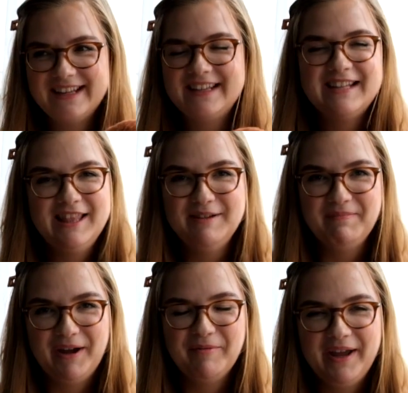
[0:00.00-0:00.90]
send them
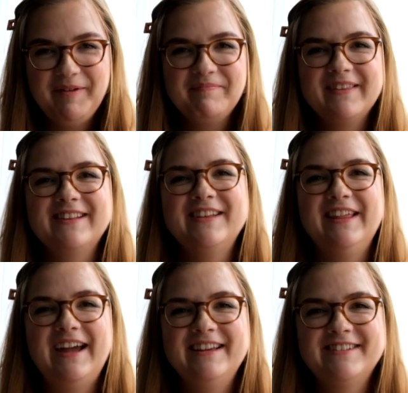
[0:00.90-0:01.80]
my way so that
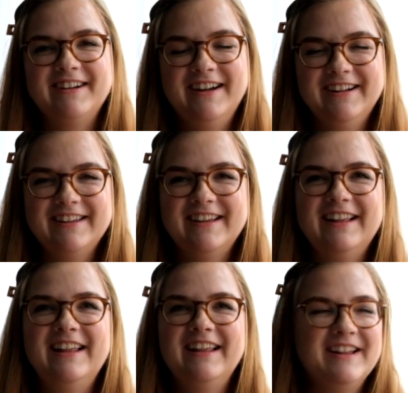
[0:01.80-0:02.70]
I start
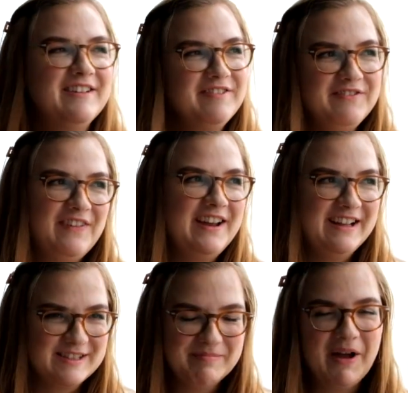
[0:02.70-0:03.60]
finding
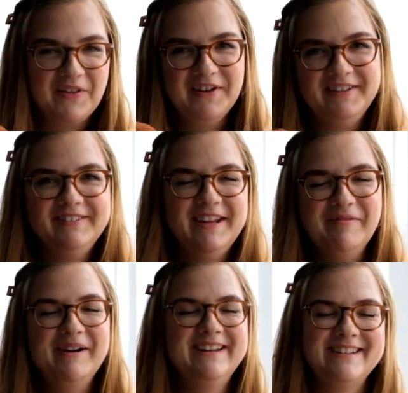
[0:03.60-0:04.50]
some other
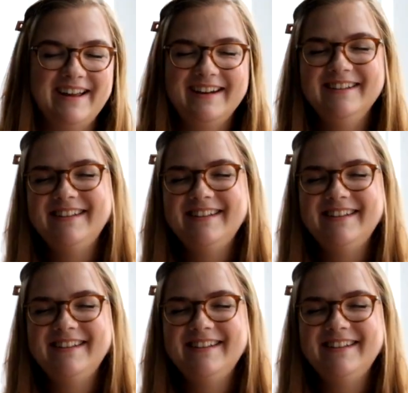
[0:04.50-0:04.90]
knitwear designers.